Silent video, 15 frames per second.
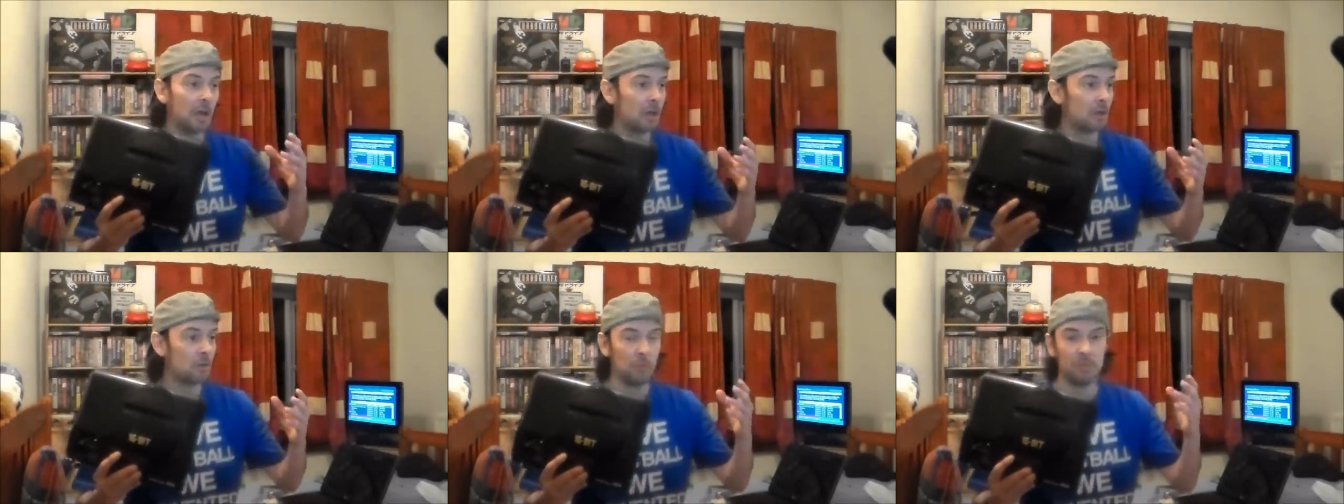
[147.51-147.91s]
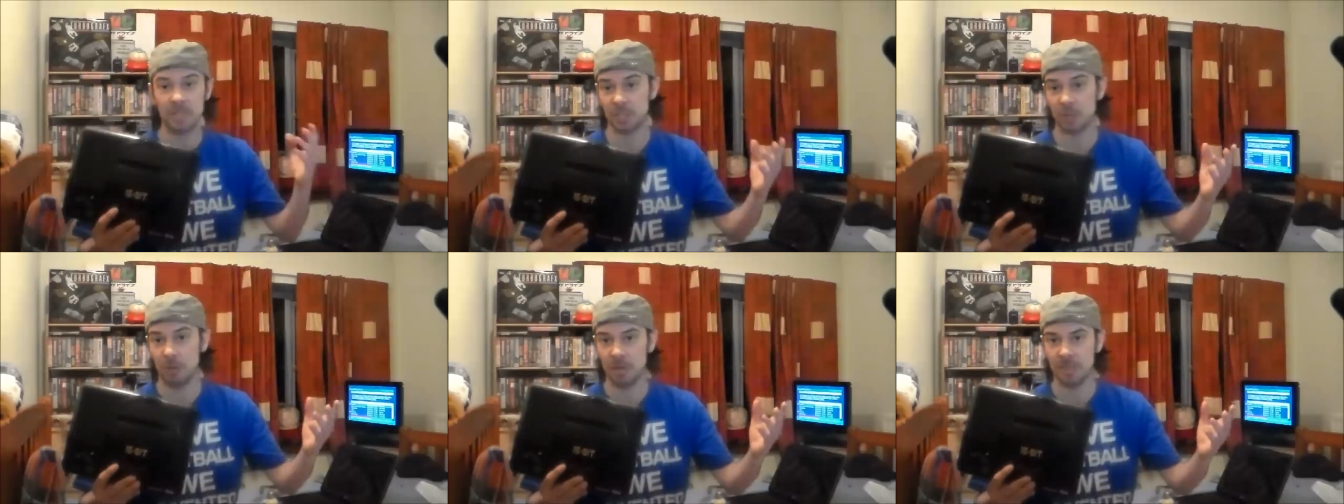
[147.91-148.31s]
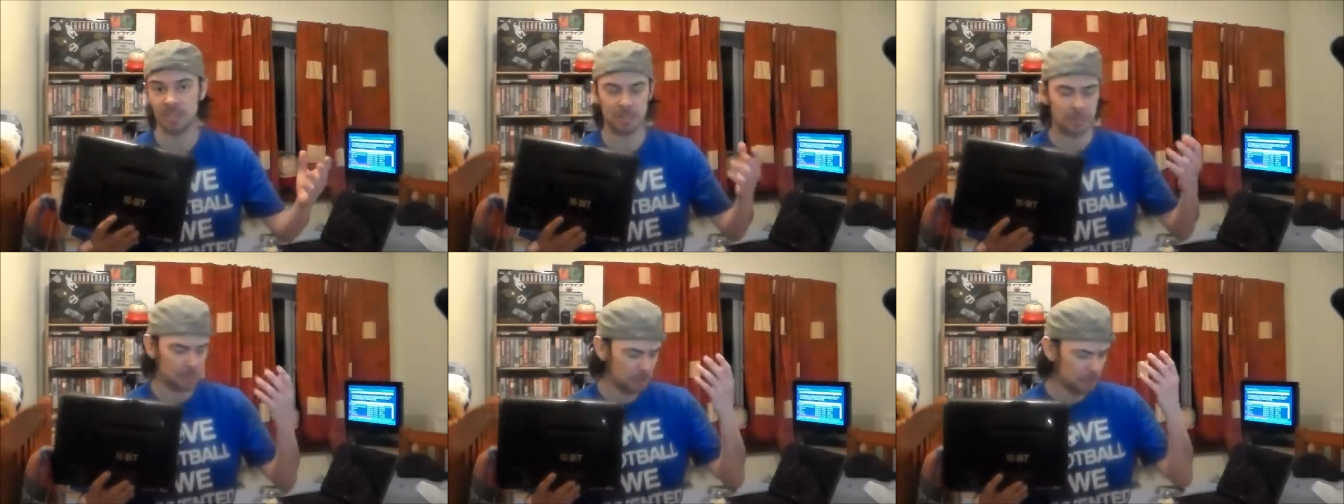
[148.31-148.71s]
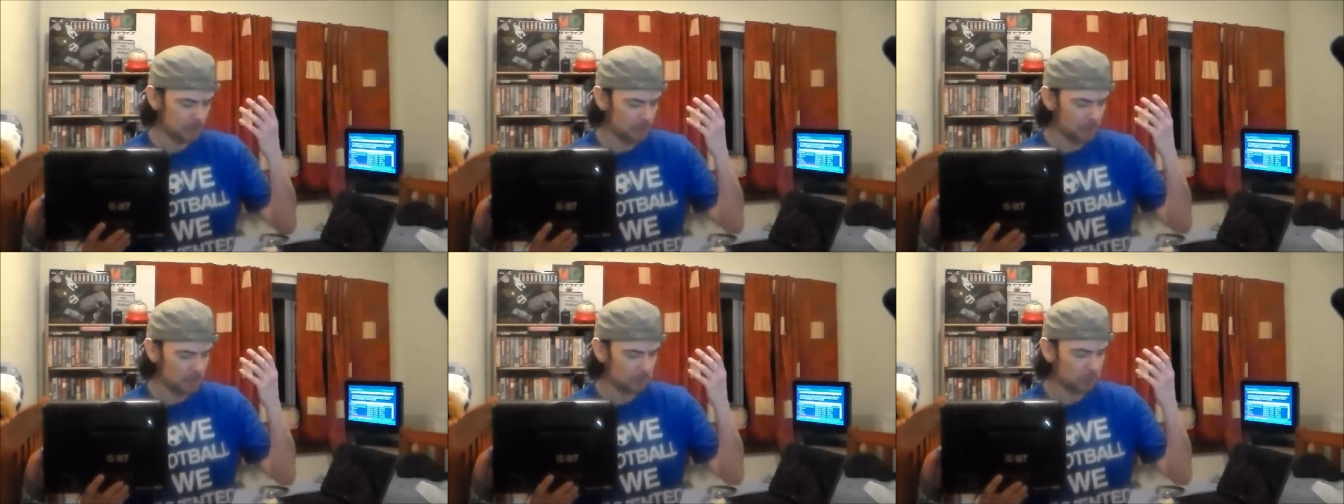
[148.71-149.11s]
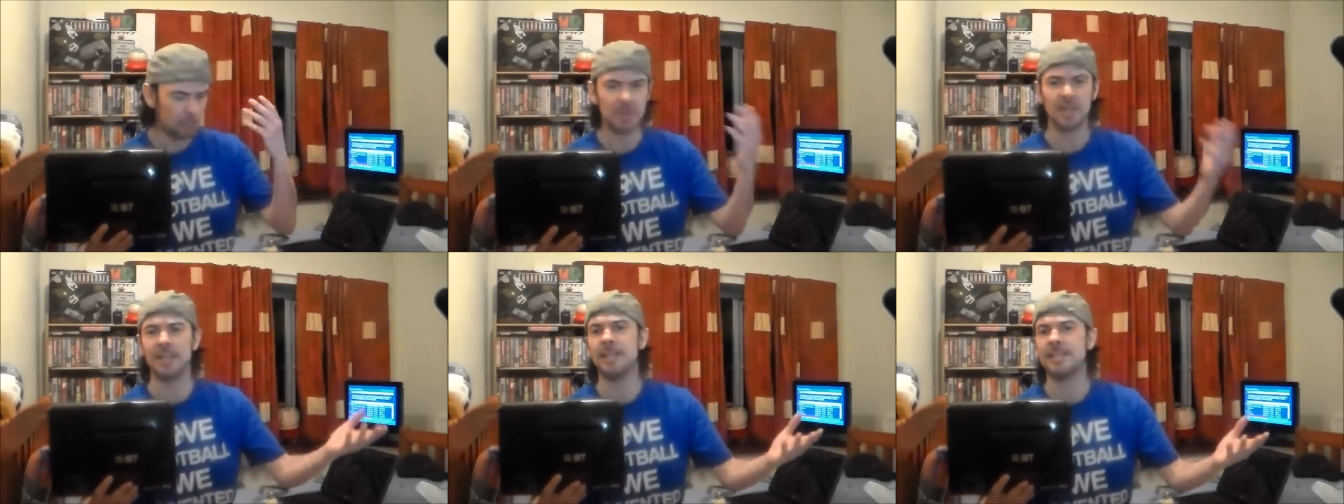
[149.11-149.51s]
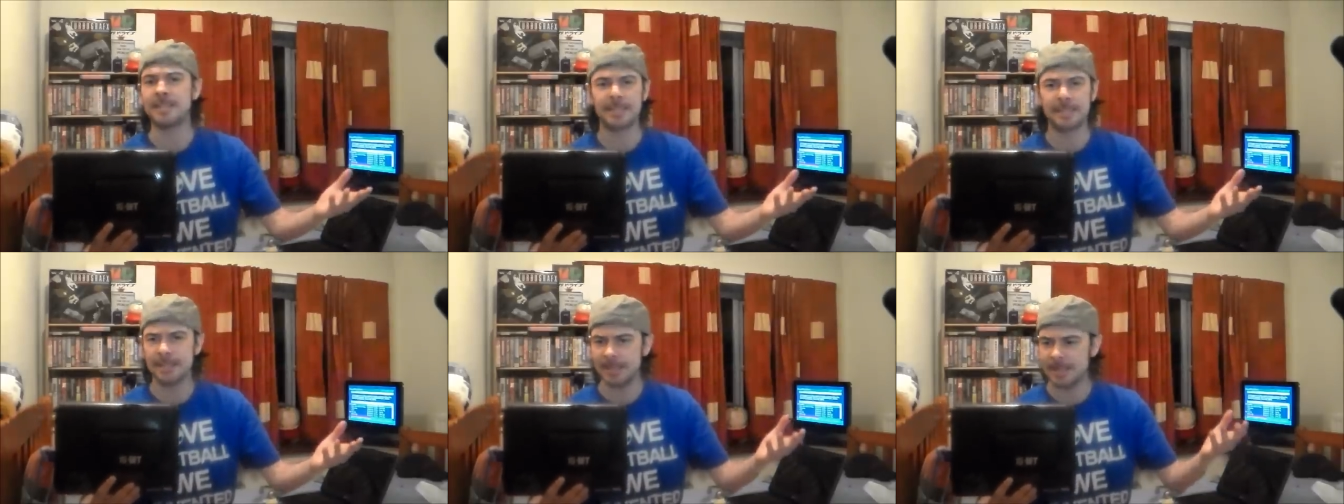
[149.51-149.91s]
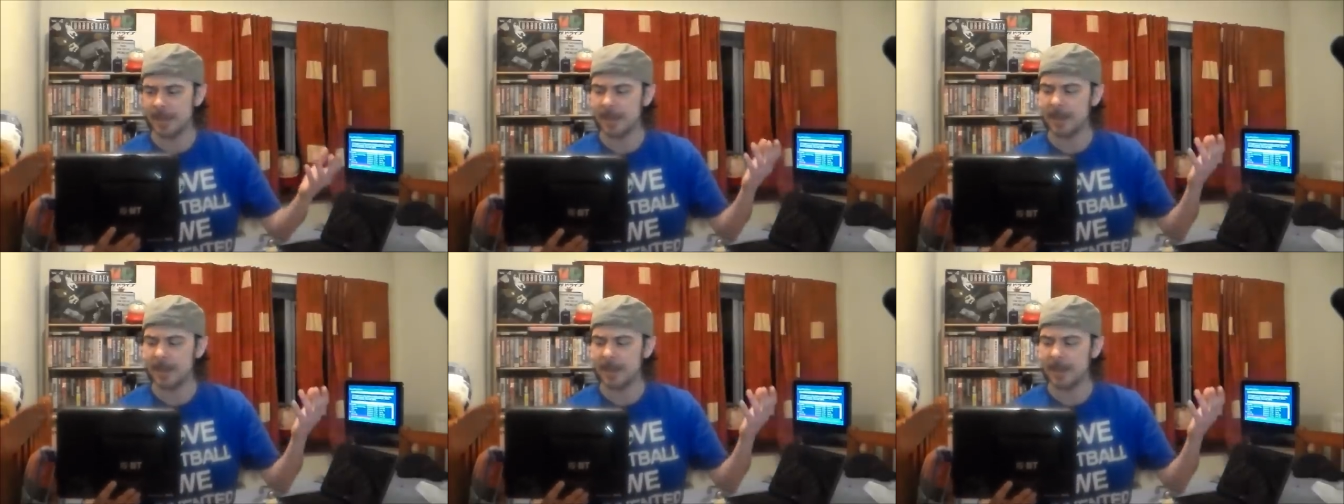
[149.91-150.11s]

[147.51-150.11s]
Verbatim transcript: I'm call me snobbish, call me elitist.